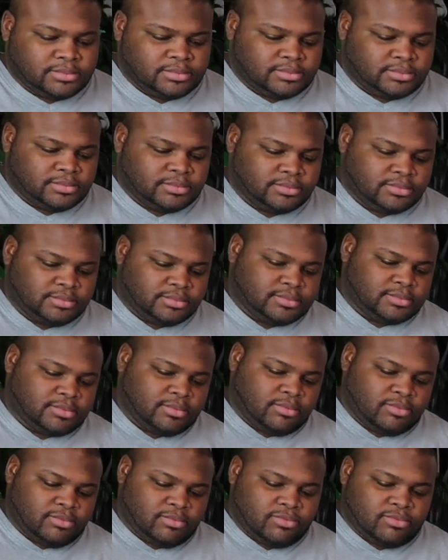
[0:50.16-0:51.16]

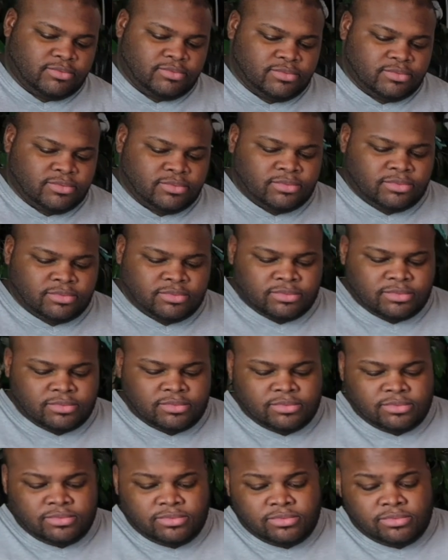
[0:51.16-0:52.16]

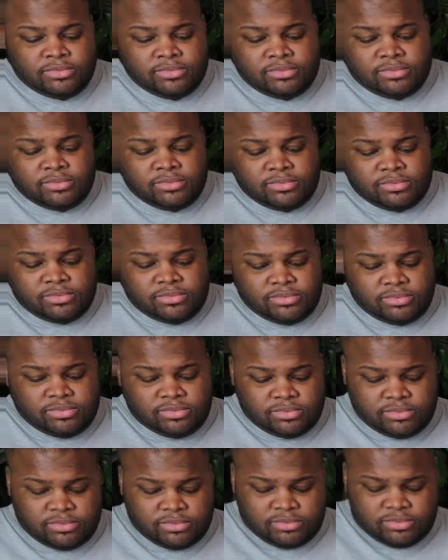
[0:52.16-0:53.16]

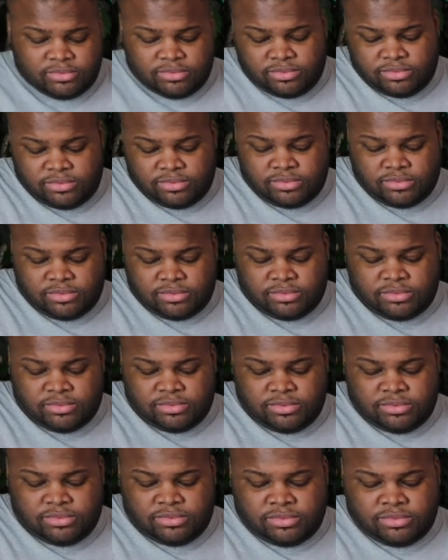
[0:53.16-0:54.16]

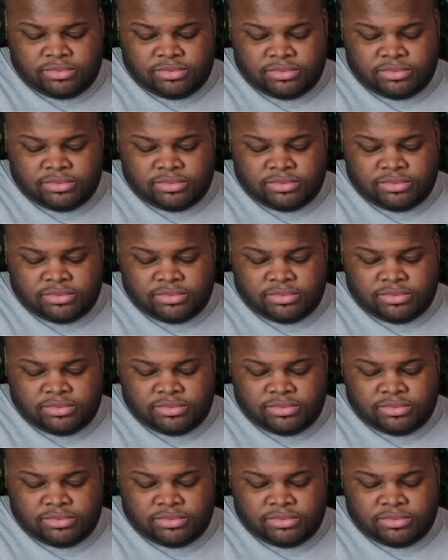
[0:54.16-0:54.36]
[no speech]